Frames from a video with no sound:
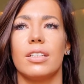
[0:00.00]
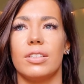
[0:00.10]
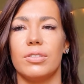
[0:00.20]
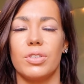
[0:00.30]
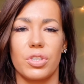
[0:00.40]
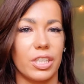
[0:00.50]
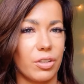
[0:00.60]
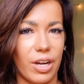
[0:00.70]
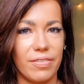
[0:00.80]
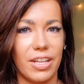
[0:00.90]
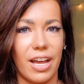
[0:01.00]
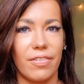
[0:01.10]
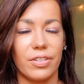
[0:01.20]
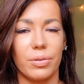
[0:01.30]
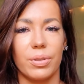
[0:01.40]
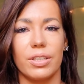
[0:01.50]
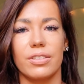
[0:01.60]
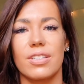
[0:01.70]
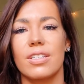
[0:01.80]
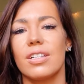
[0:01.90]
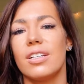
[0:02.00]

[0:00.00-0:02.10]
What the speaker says: You usually crave it afterwards.